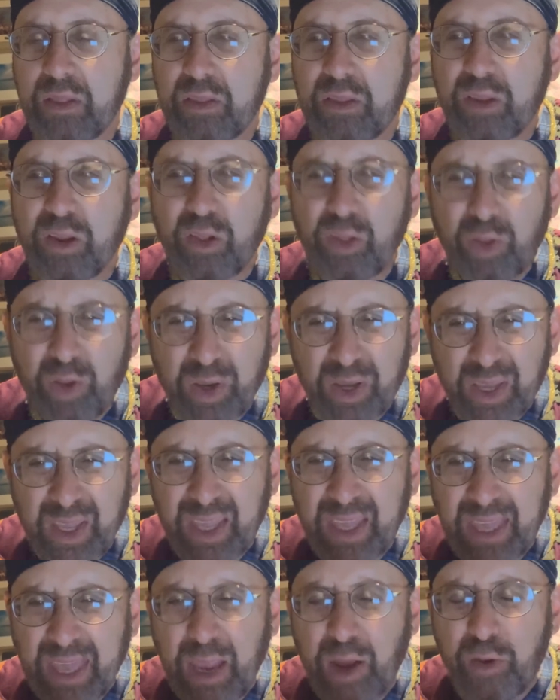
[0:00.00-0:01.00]
to look
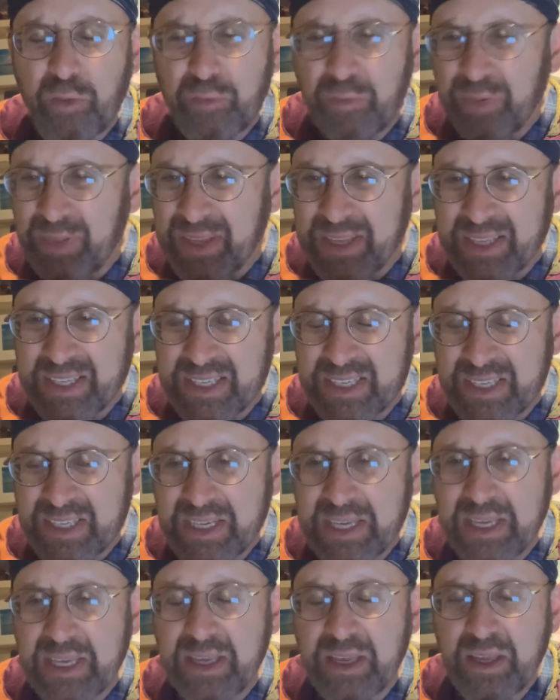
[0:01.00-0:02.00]
carefully and
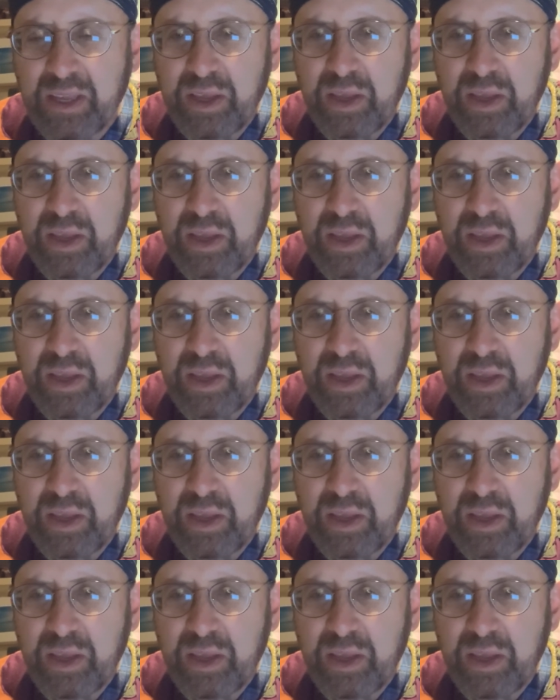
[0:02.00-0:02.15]
see